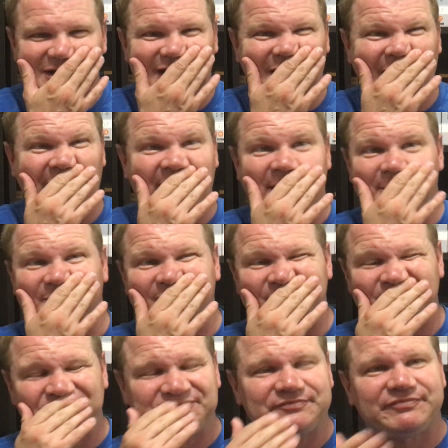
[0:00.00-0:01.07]
Um,
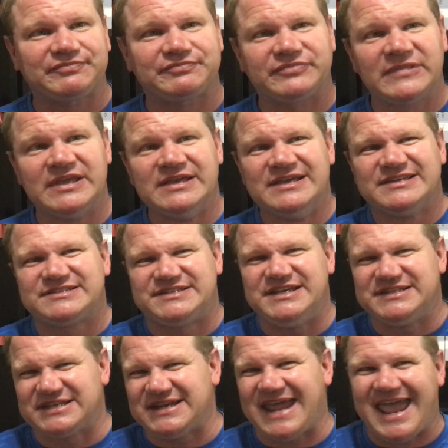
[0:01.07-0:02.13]

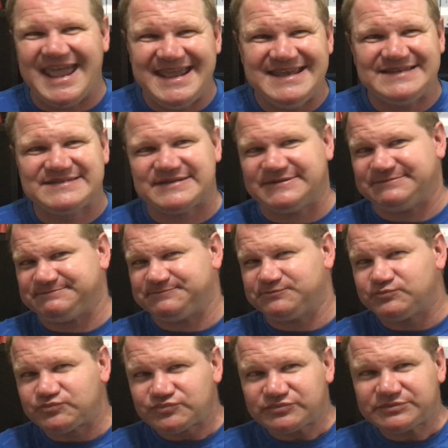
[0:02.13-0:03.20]
season eight,
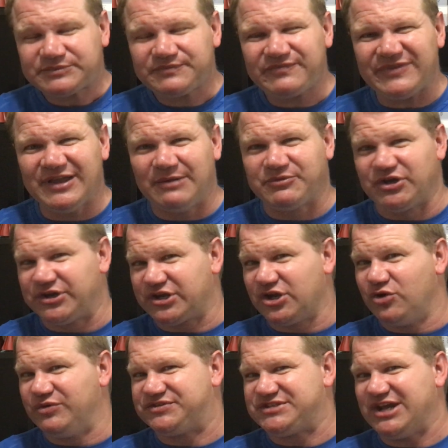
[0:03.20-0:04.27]
I'm gonna
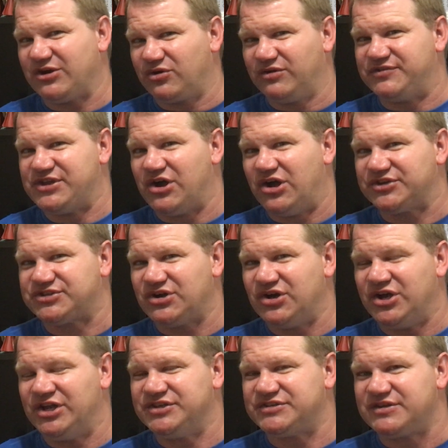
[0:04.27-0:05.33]
go with Terror of the
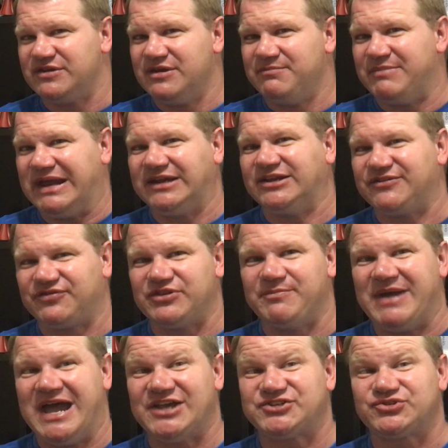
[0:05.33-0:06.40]
Autons mainly for the
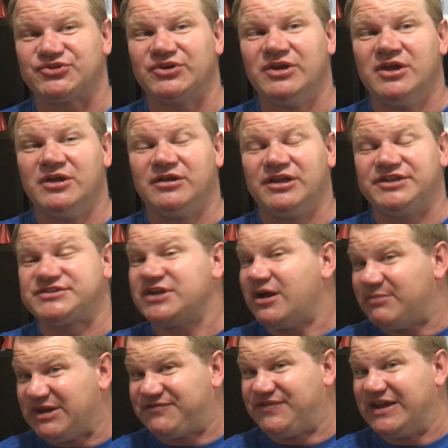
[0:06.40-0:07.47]
Master it's
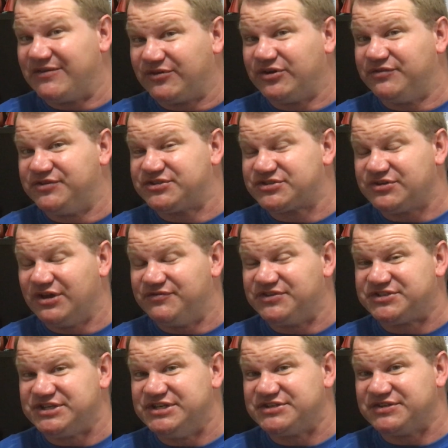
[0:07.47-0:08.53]
not my favorite of the, of the
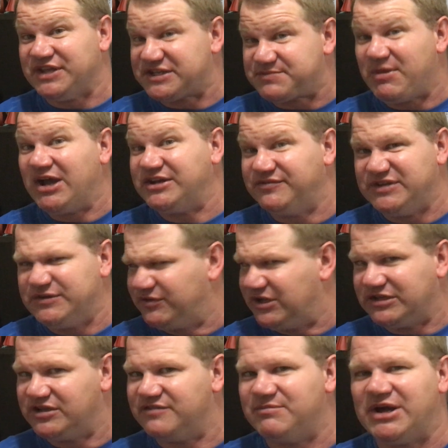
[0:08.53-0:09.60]
season. That's Mind of Evil.
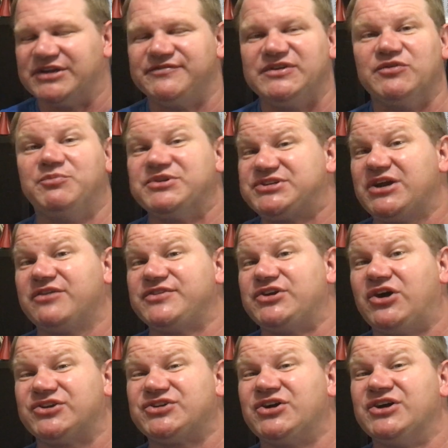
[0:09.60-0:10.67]
I love Mind of Evil. But Terror of the
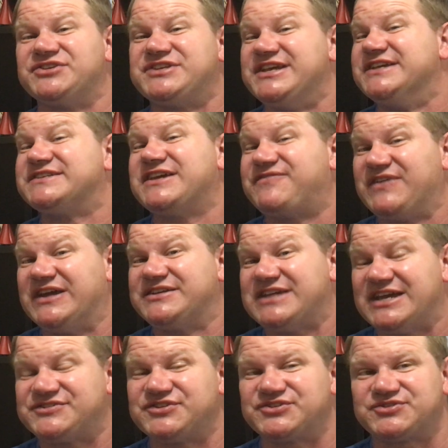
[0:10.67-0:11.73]
Autons is a
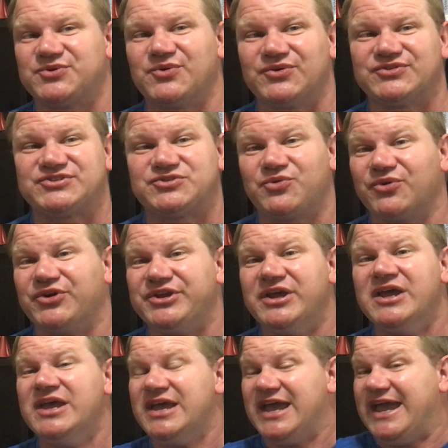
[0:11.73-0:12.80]
fantastic story.
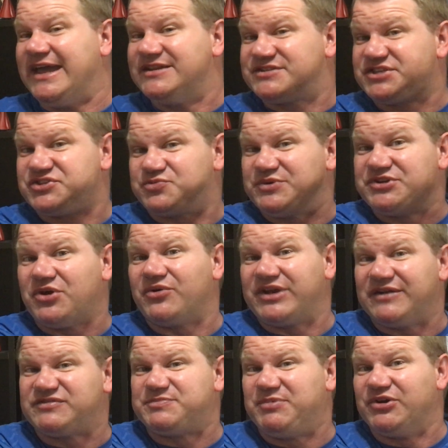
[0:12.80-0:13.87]
And since we don't
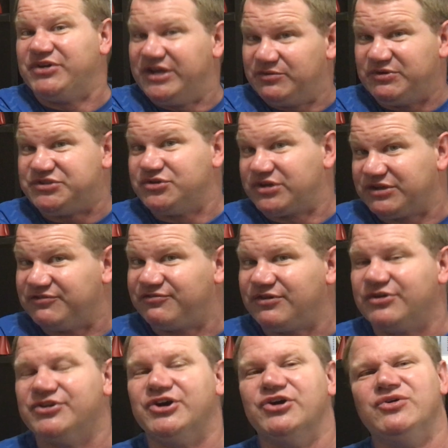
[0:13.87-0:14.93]
have Spearhead, we took
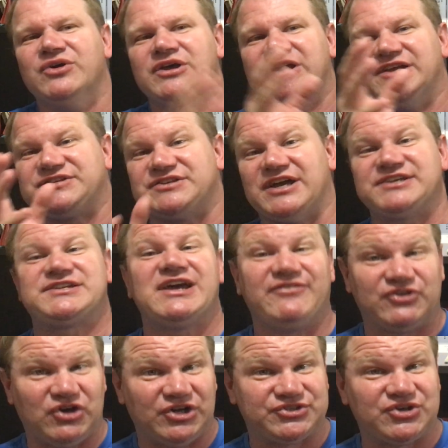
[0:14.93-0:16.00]
Inferno. It's nice to have
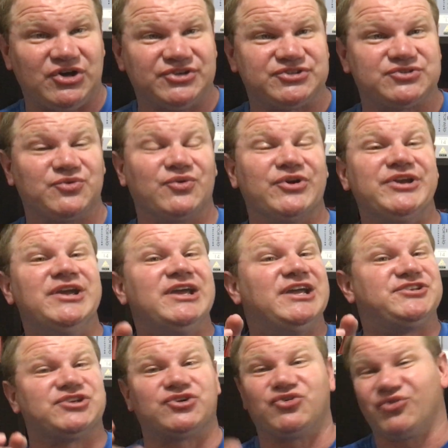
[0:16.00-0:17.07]
an Auton story.
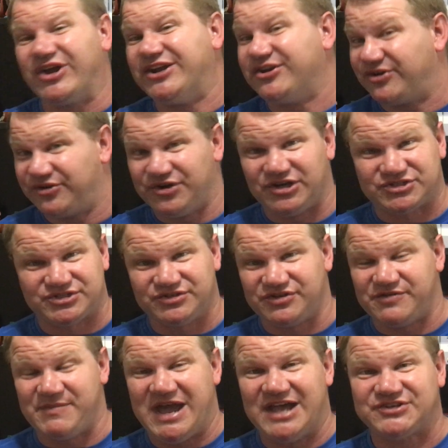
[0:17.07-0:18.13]
It's a great introduction to
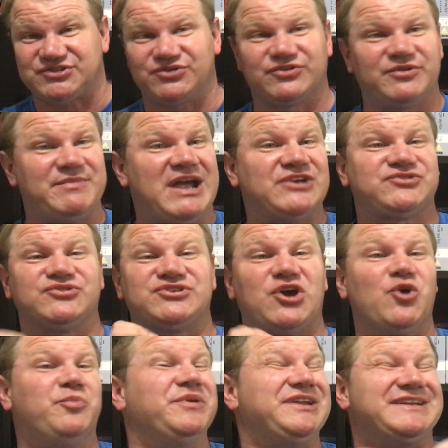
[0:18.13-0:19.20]
the Master. The Master's
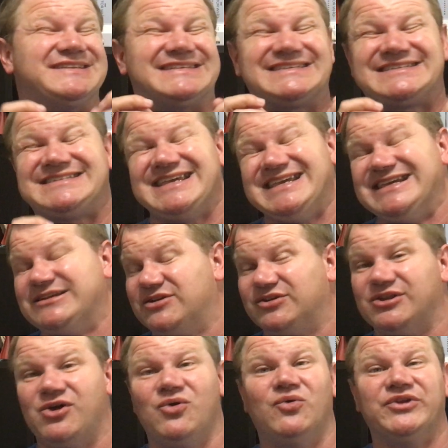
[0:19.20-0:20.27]
opening scene
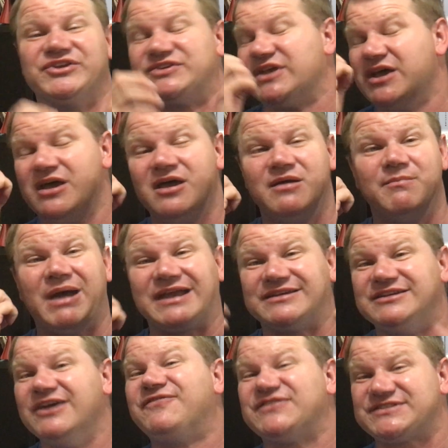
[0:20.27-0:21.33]
alone is
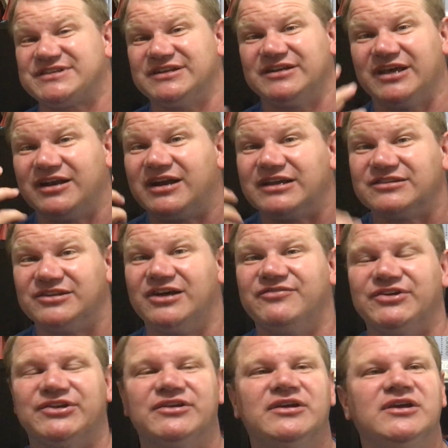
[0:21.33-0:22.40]
magnificent, and I
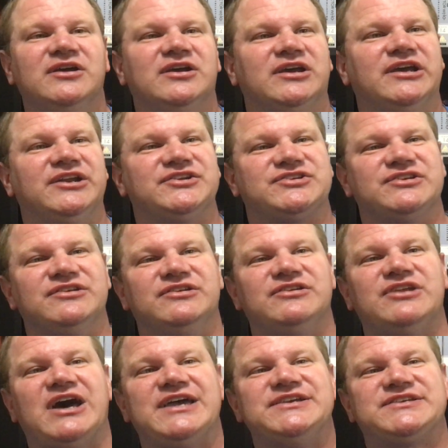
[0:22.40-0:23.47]
love it. And it's
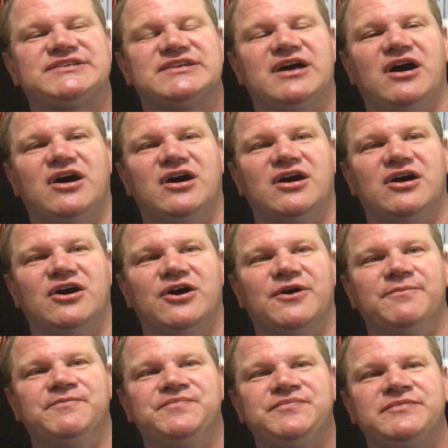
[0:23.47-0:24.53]
nice
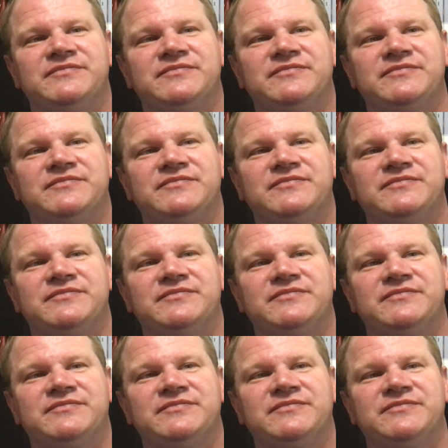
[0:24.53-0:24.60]
um,